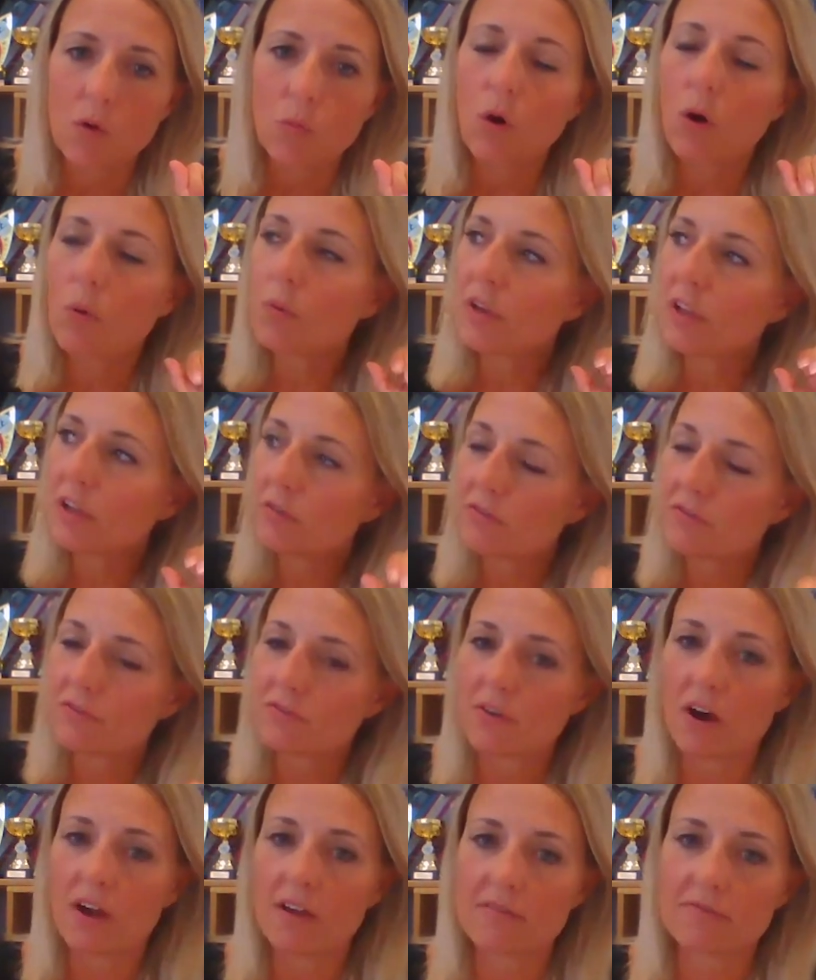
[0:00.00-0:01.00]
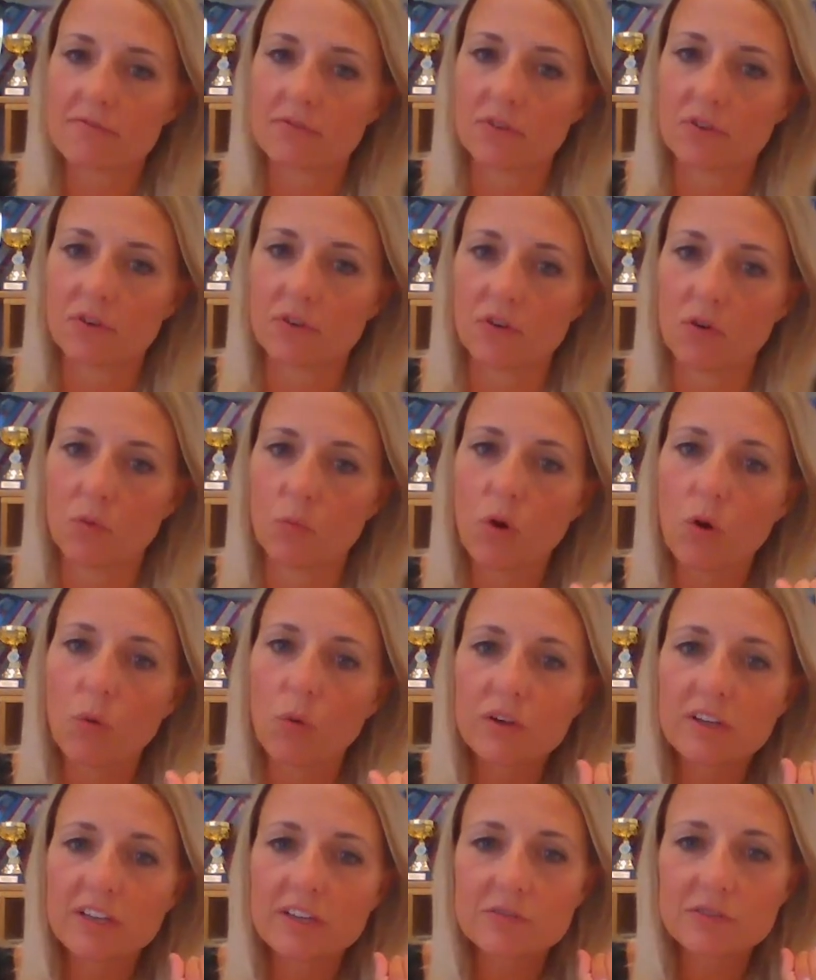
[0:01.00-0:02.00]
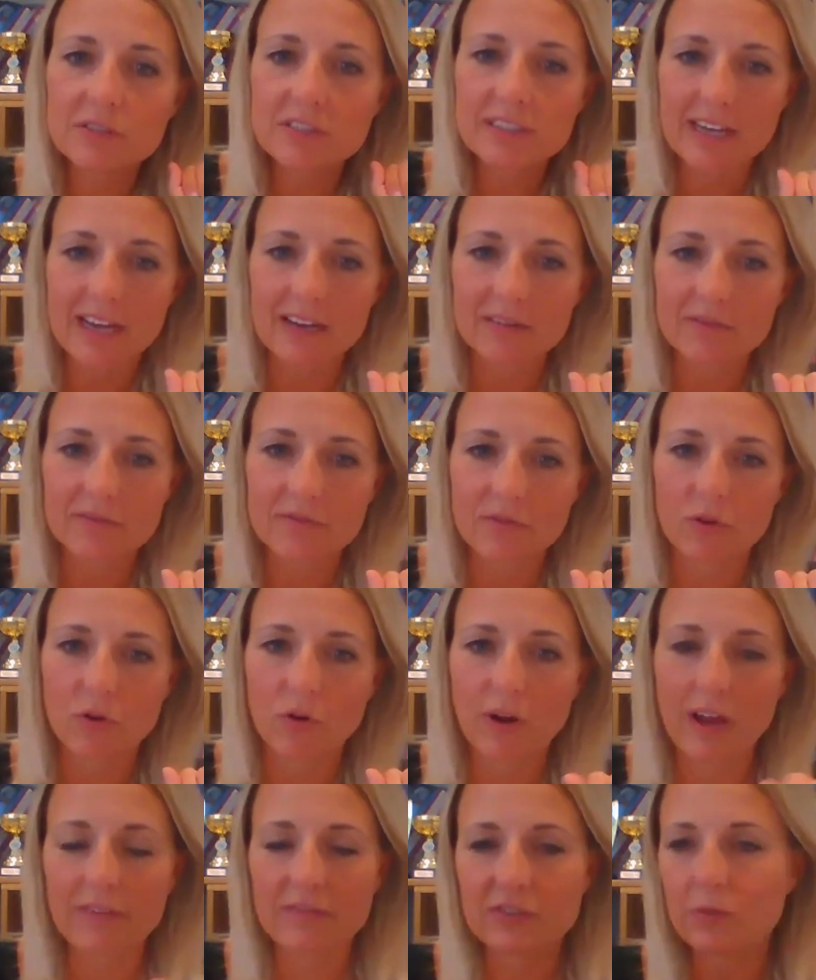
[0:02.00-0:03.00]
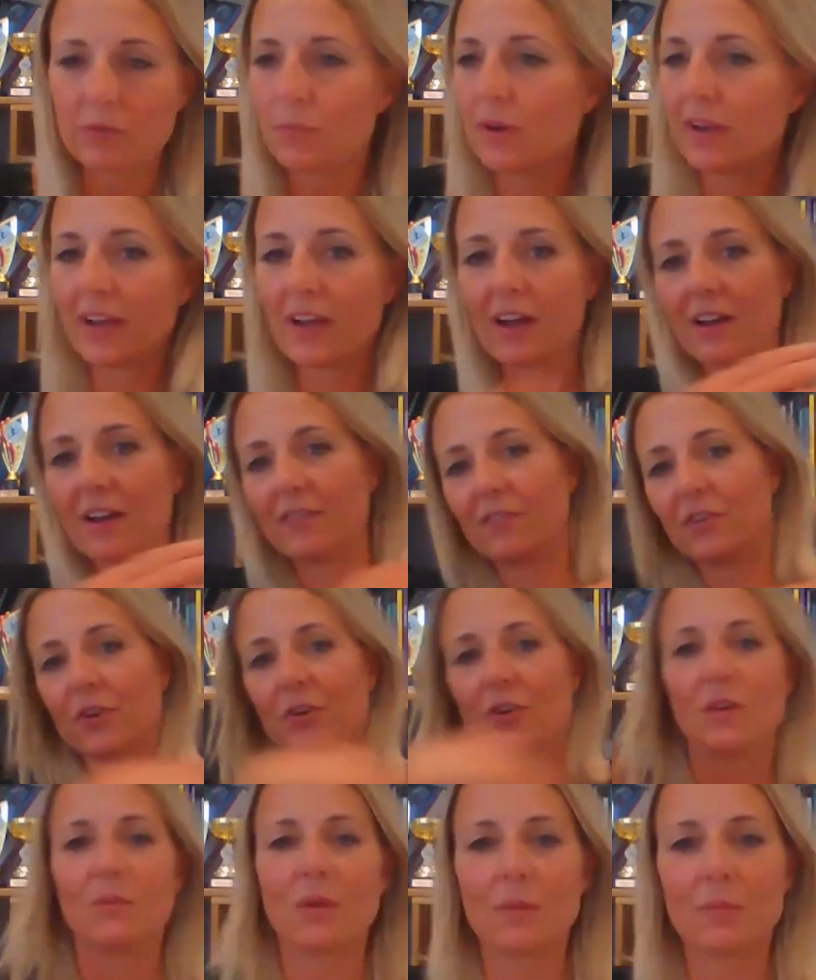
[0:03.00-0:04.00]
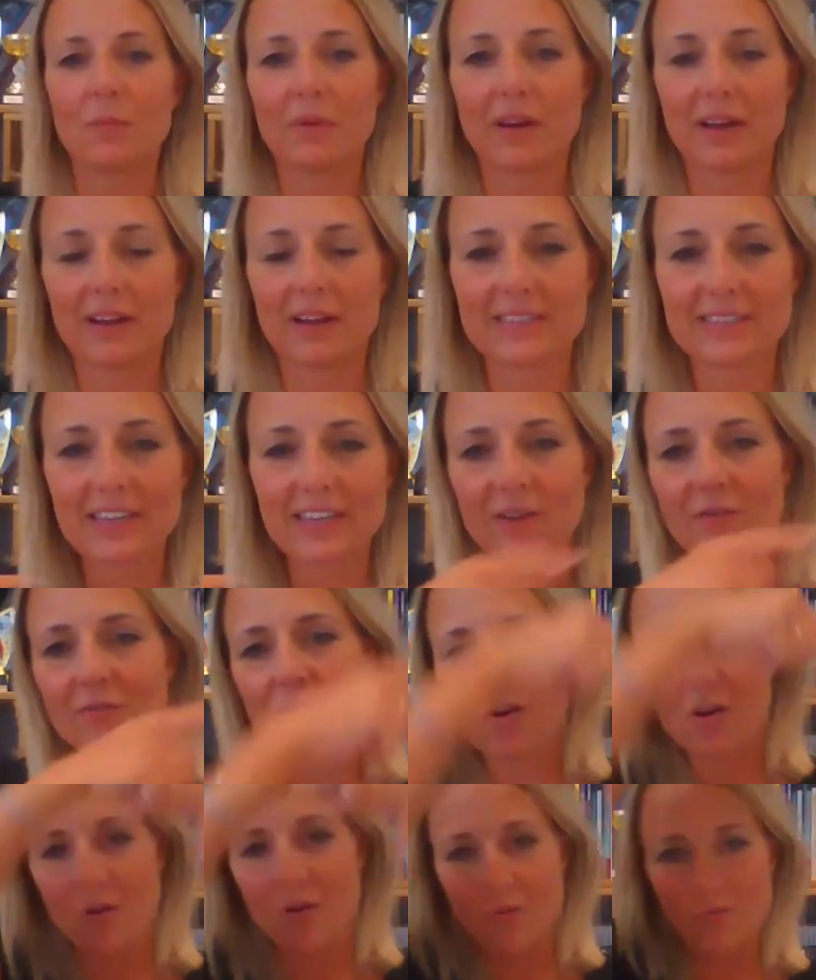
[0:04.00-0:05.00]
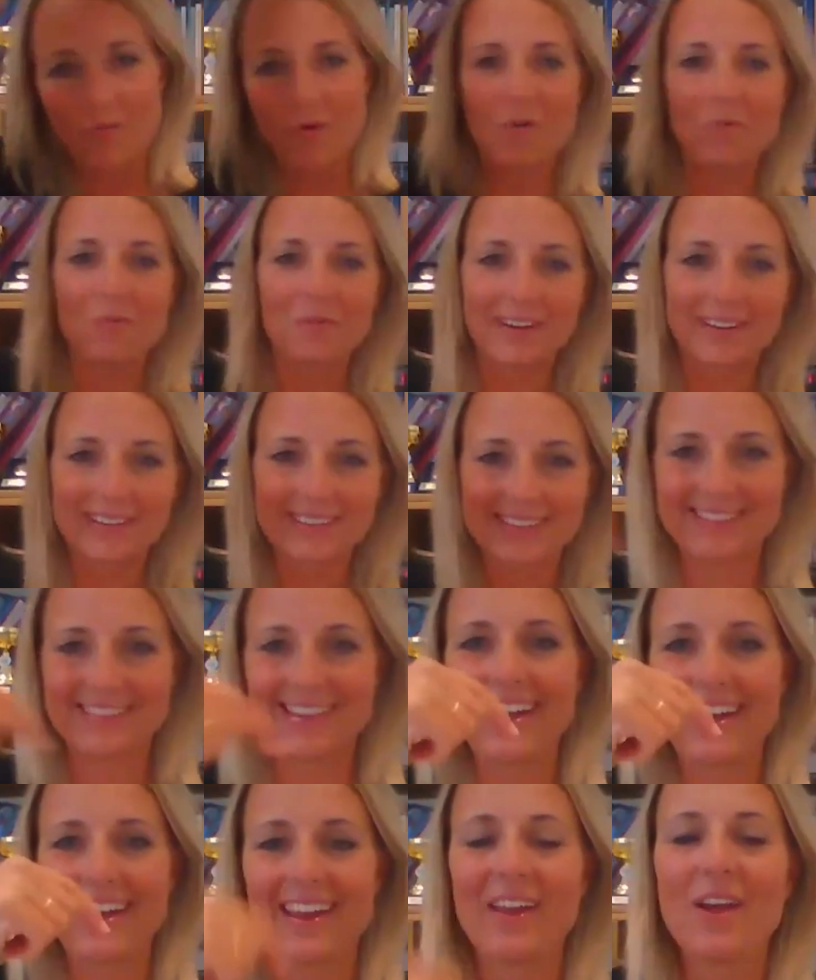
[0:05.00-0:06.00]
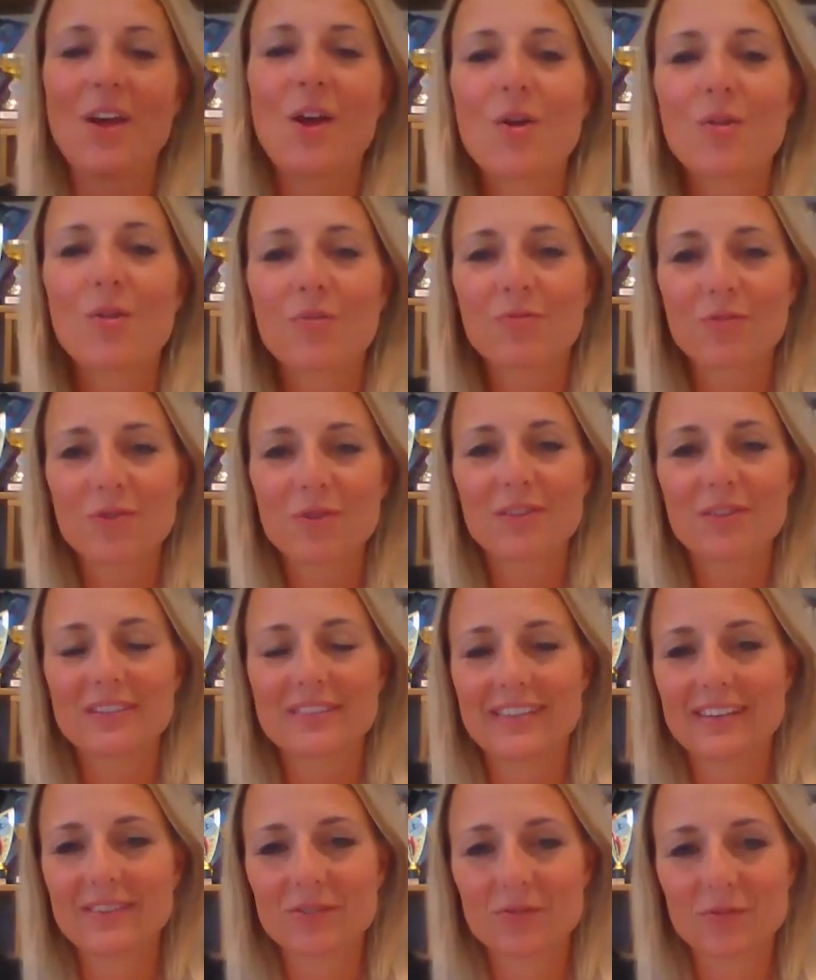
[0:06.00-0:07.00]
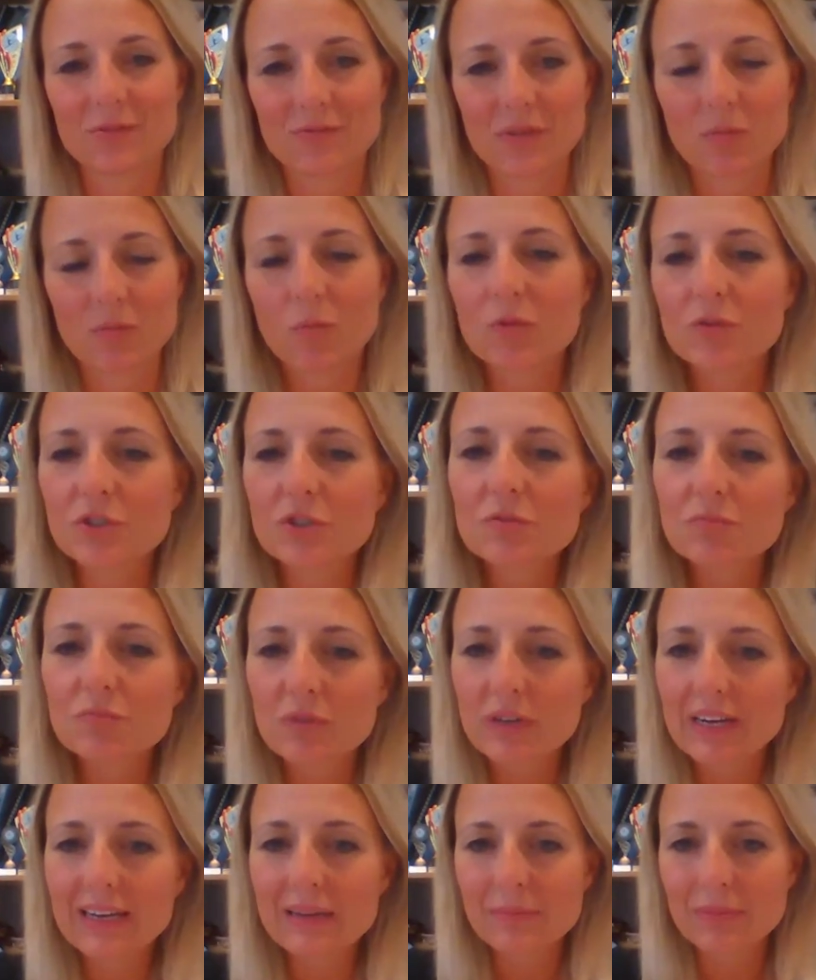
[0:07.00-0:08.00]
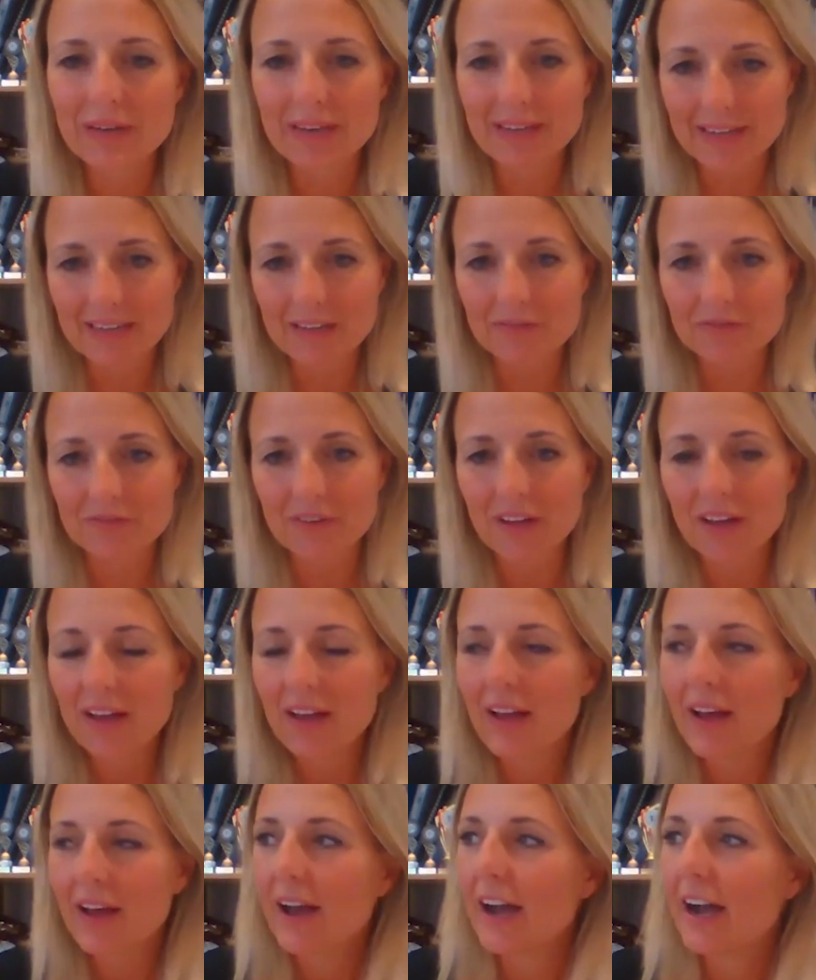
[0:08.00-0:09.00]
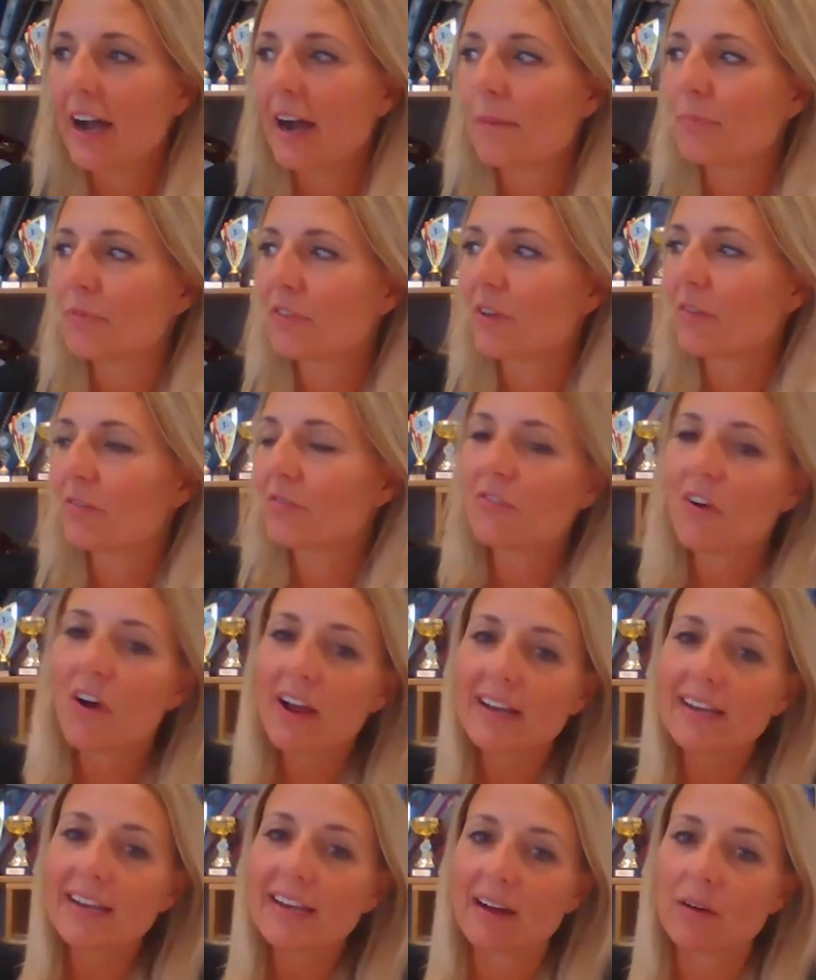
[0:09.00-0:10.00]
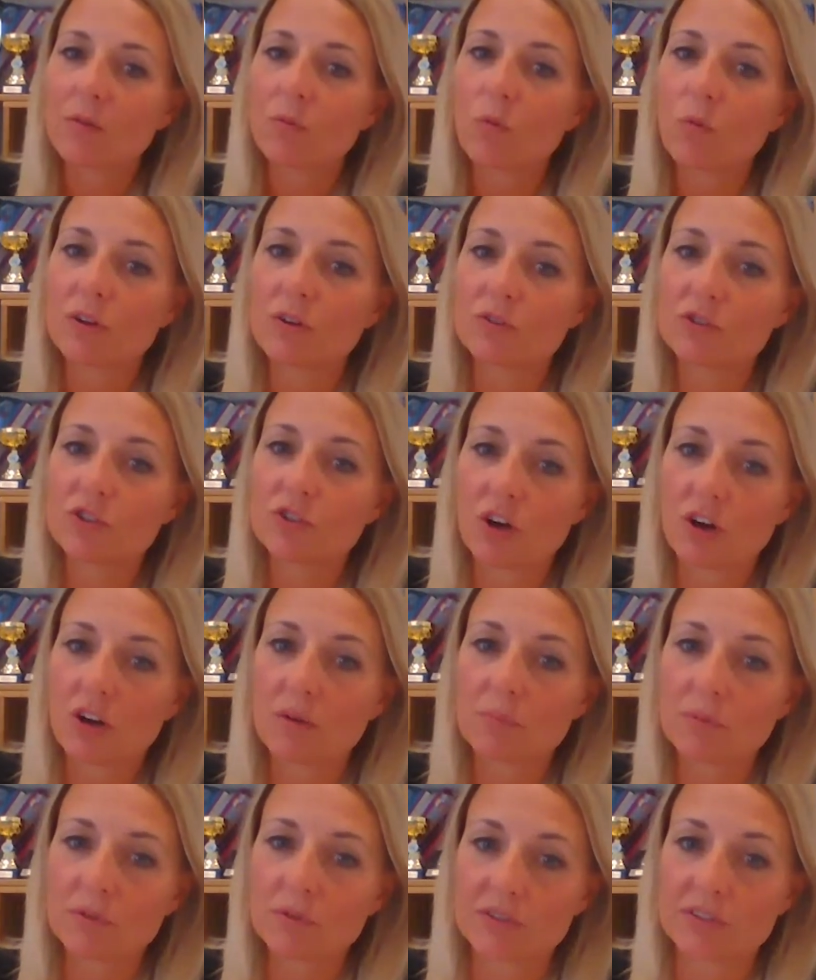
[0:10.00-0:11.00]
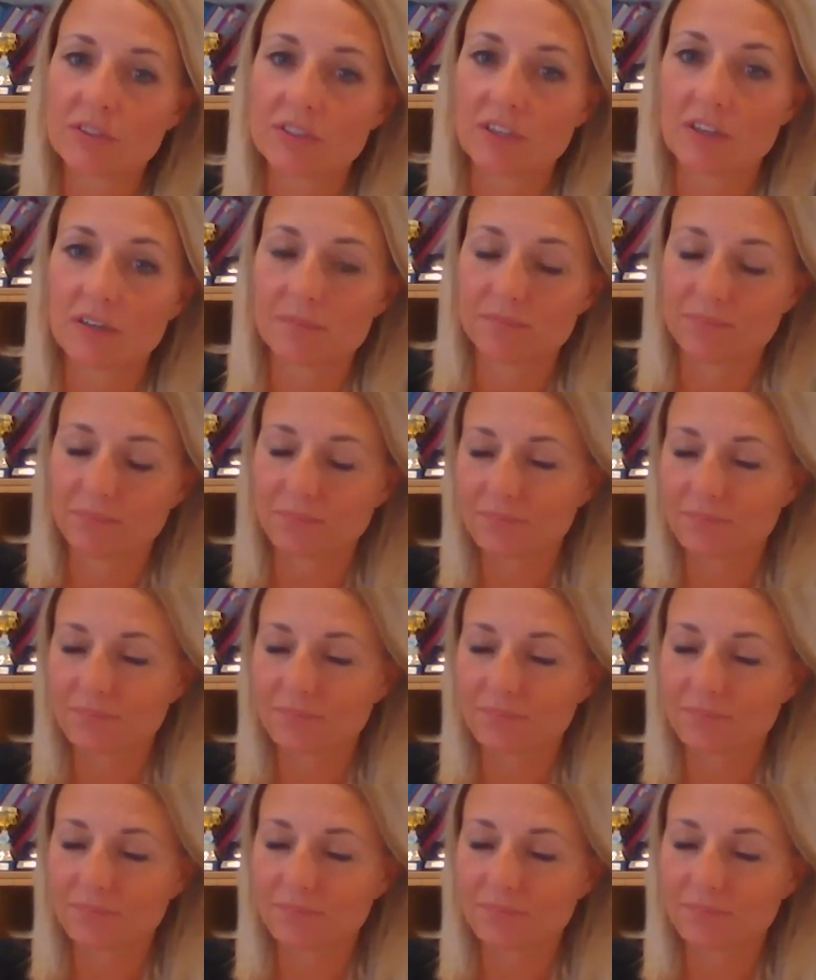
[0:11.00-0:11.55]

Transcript: What will you fight for? What will you stand for? If somebody kind of cut you open like a stick of rock, what would it say through the centre of you? What do you really believe? So find out what your chocolate buttons are.